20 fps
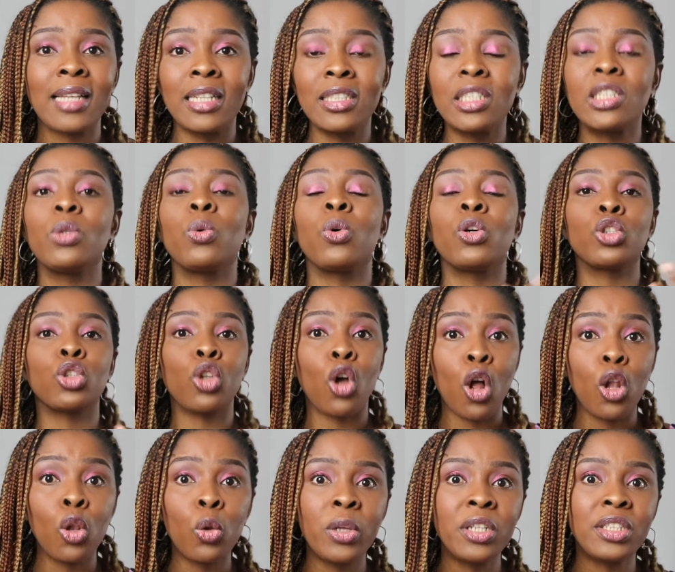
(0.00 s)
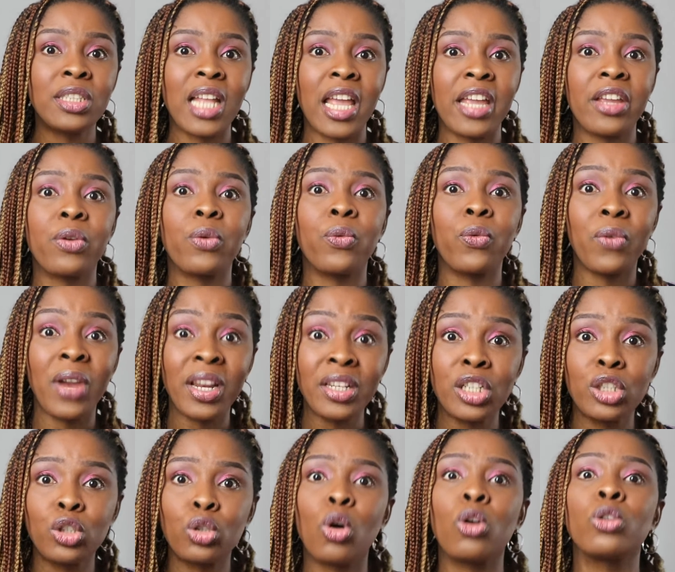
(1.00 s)
and she was always like
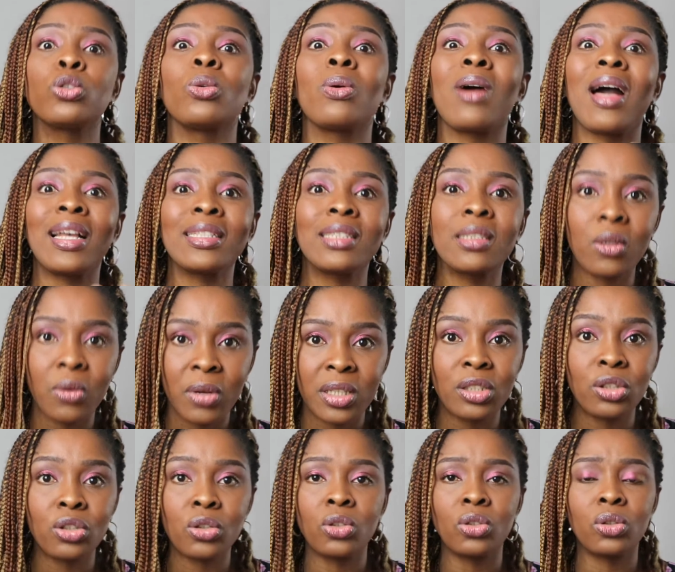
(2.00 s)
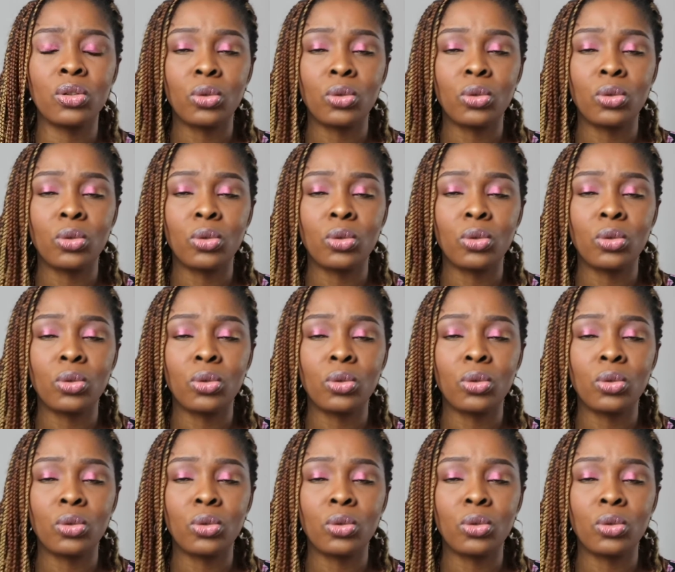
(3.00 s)
ready to also ask questions